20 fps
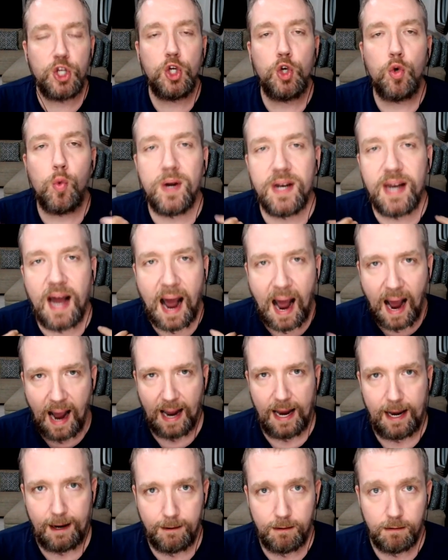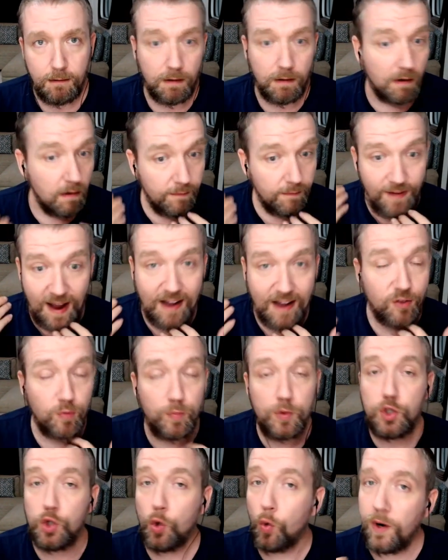you and I, a vast
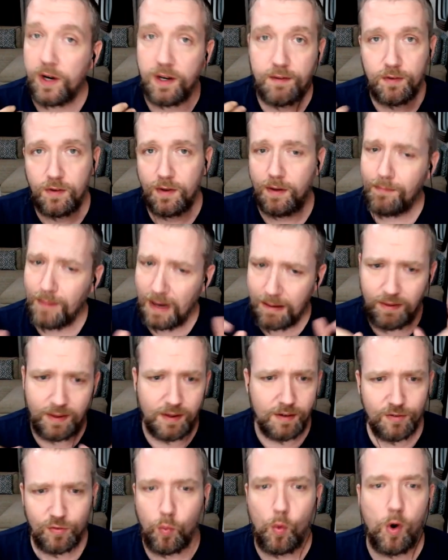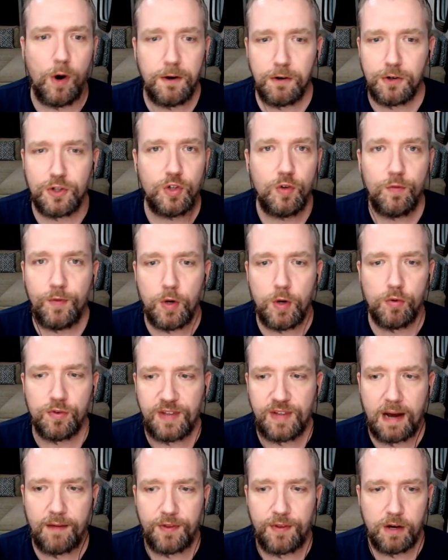majority of that, maybe there's one or two viewers
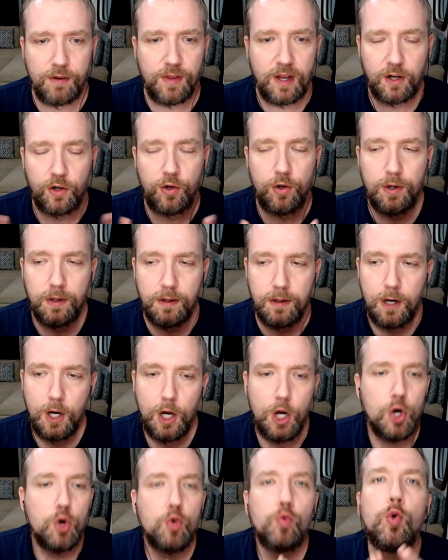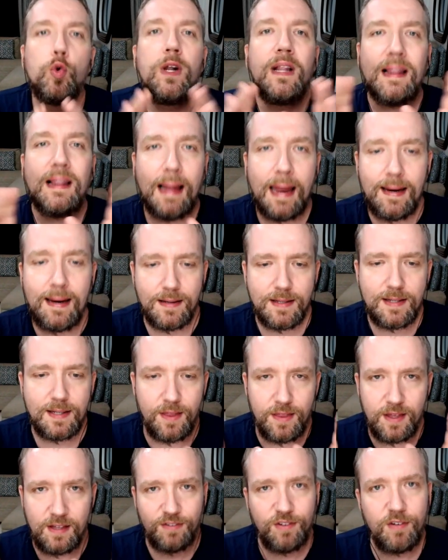out there that could relate to
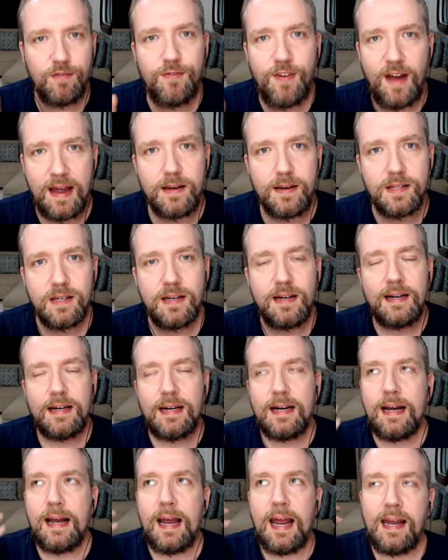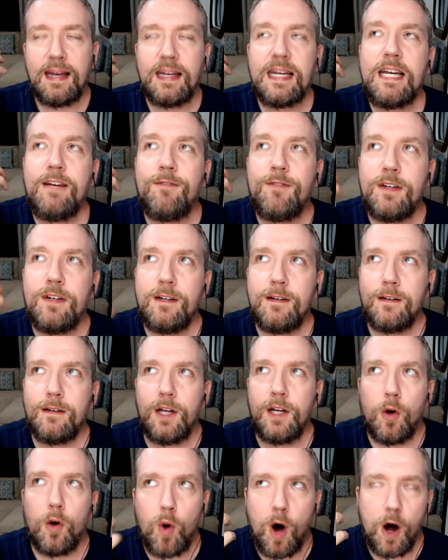this event and even,
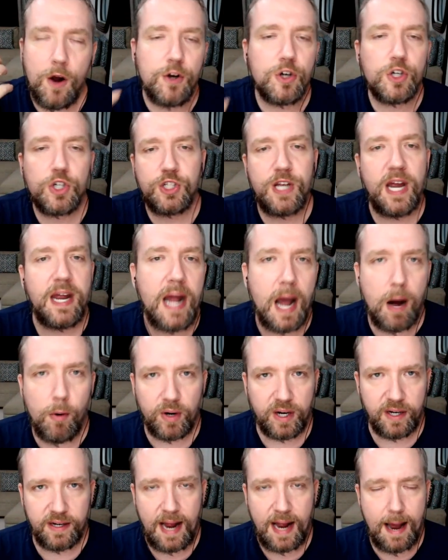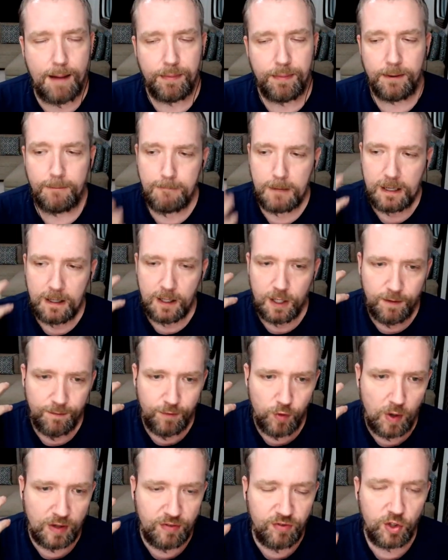you know, understand how it could happen,
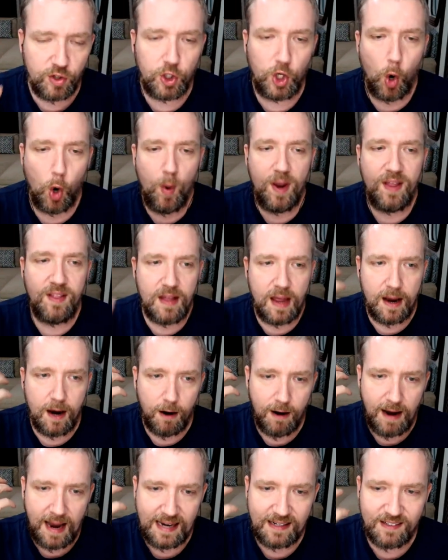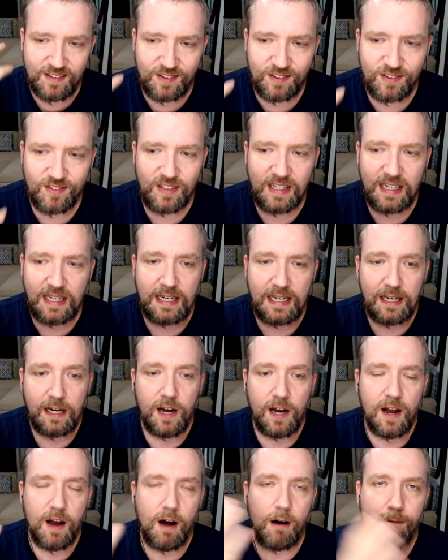for us to go in there and see
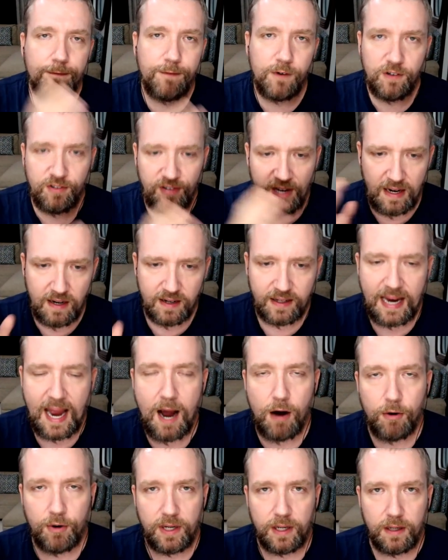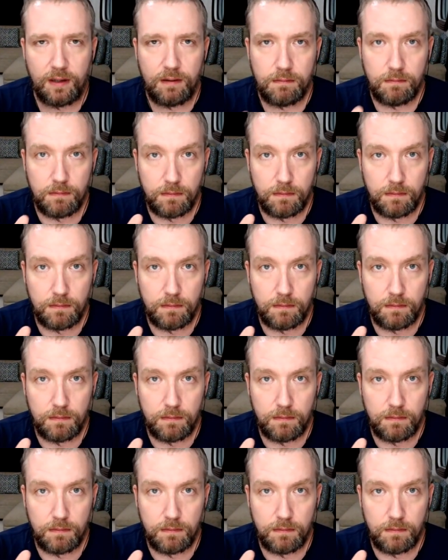a firsthand accounting